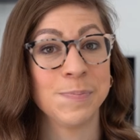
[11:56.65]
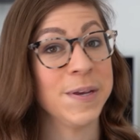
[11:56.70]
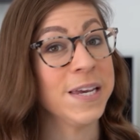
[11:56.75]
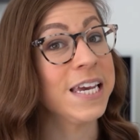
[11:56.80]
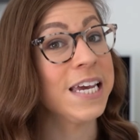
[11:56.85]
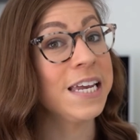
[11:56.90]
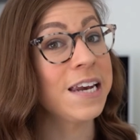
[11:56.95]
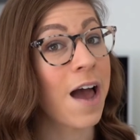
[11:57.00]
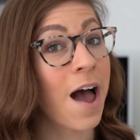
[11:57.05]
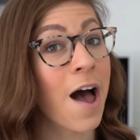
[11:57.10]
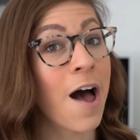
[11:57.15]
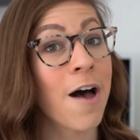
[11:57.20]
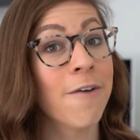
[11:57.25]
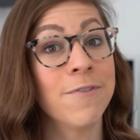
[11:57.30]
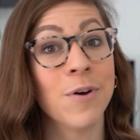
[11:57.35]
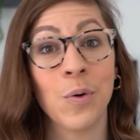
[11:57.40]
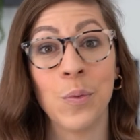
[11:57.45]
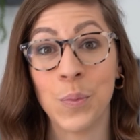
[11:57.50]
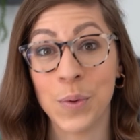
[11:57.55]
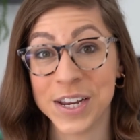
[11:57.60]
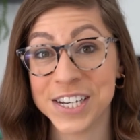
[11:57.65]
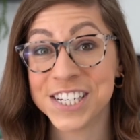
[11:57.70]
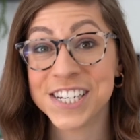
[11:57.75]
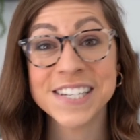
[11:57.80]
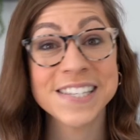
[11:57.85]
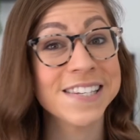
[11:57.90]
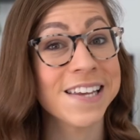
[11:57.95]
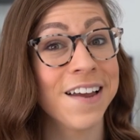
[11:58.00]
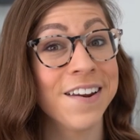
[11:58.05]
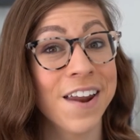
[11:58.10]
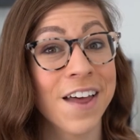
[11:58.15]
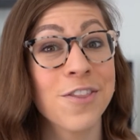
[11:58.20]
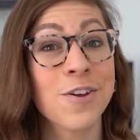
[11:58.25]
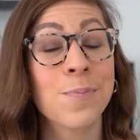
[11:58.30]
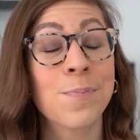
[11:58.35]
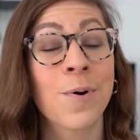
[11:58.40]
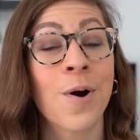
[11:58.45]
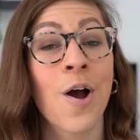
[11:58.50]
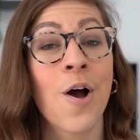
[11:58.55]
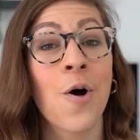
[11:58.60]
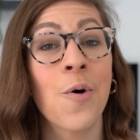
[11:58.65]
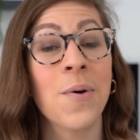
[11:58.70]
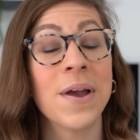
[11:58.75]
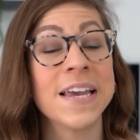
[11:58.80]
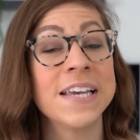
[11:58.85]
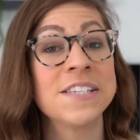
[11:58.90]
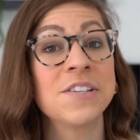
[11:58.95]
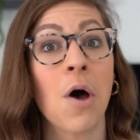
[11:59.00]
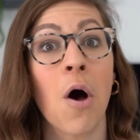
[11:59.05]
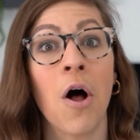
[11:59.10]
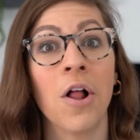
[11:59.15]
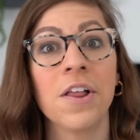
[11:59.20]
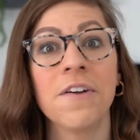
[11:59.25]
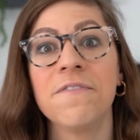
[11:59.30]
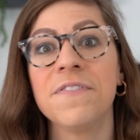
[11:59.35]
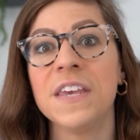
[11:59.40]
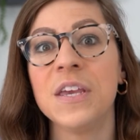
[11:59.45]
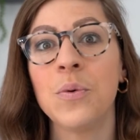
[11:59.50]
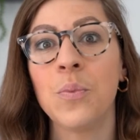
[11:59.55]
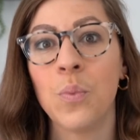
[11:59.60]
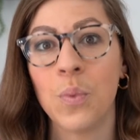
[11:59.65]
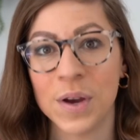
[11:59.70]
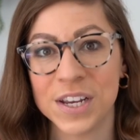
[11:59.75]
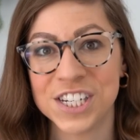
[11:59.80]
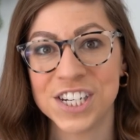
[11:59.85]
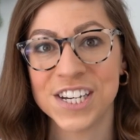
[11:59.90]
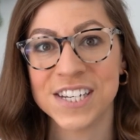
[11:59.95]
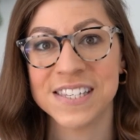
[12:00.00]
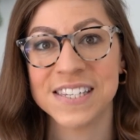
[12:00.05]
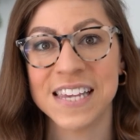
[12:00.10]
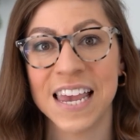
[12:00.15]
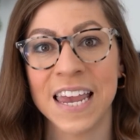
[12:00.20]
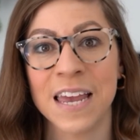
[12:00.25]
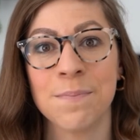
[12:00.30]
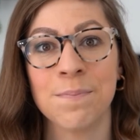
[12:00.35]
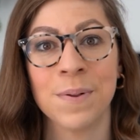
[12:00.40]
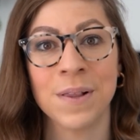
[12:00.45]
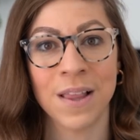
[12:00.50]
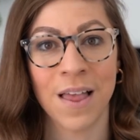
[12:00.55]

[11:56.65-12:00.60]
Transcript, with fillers: Speaking of widgets, another pro is all of the widgets and